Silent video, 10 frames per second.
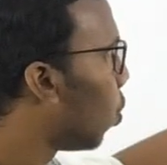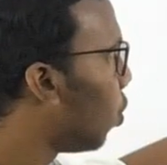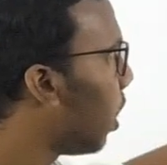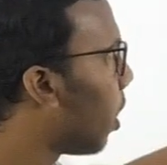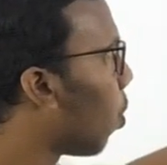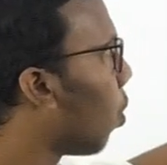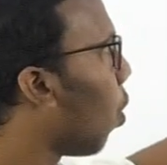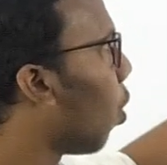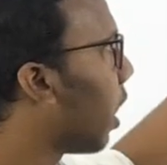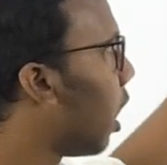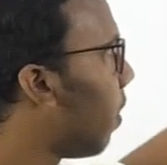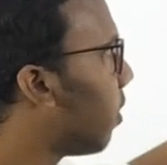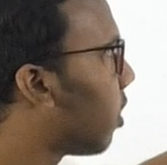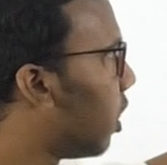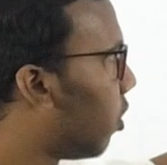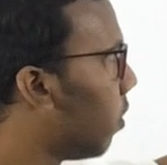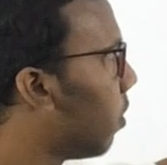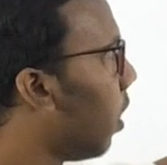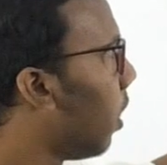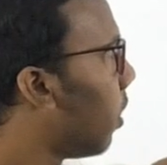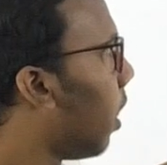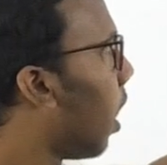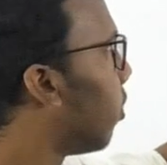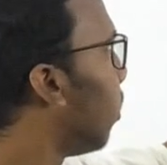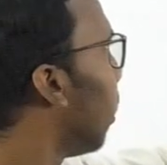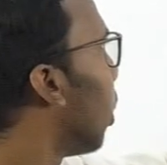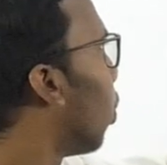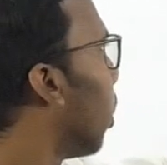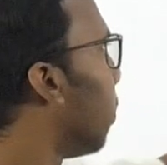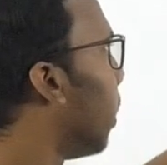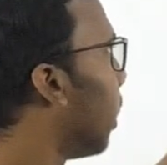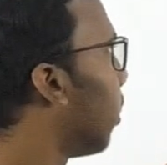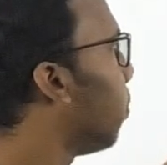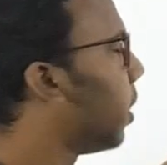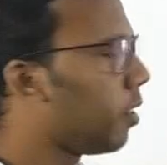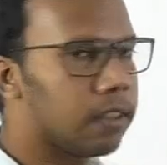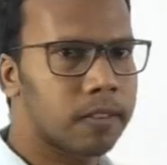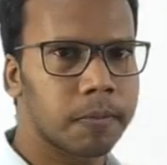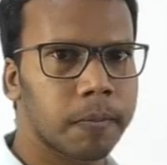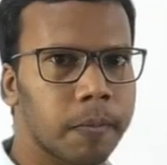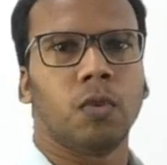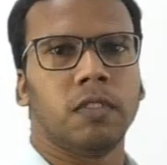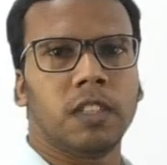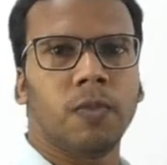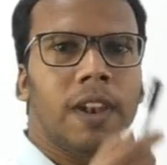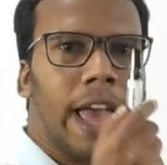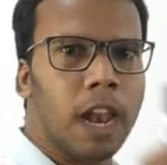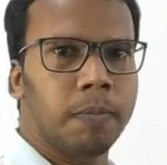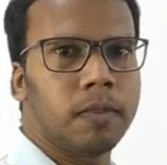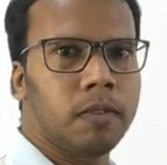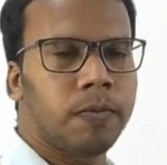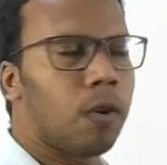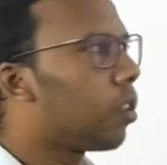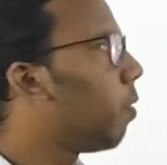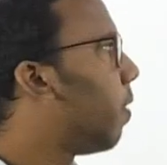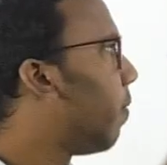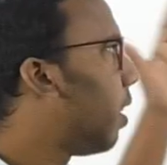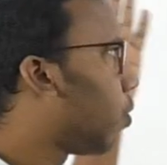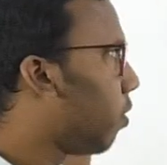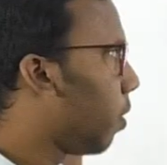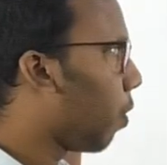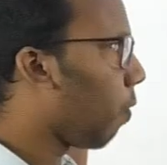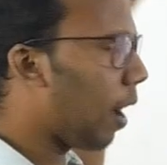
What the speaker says: crucial road or railway stretches that urgently require mitigation measures. So this will help for the win-win solution for